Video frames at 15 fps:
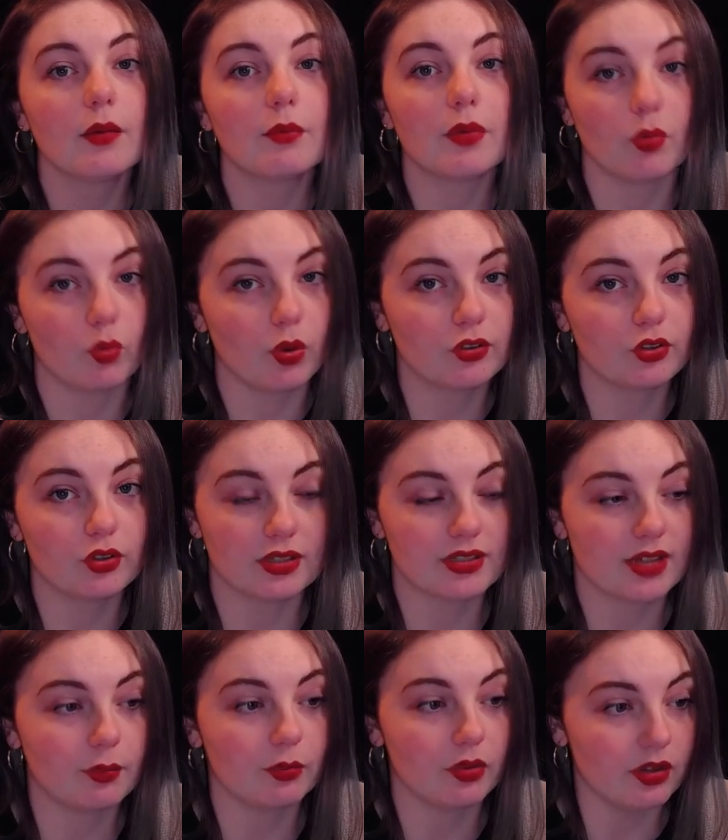but one good
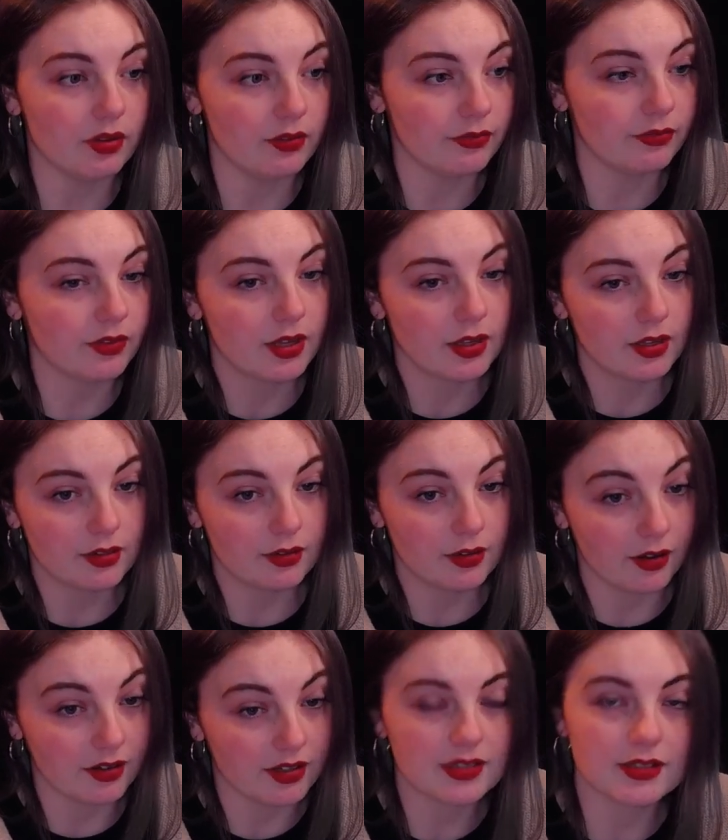example of
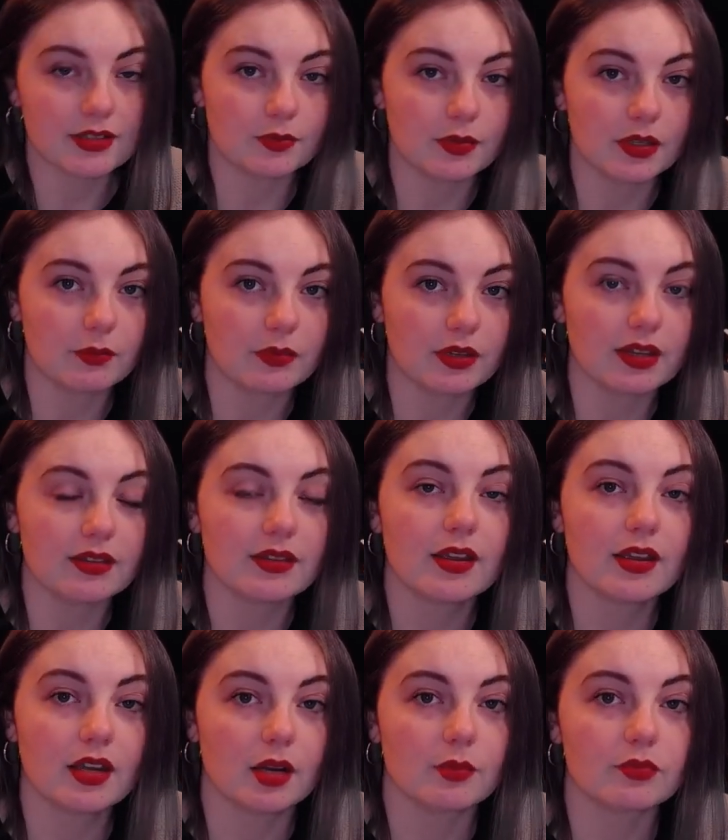carnyxes being played
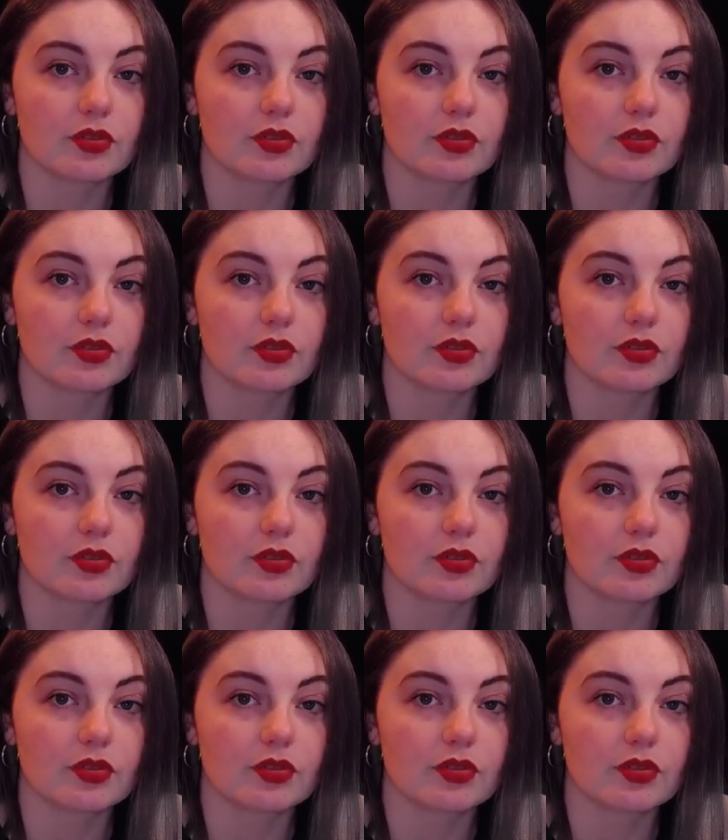comes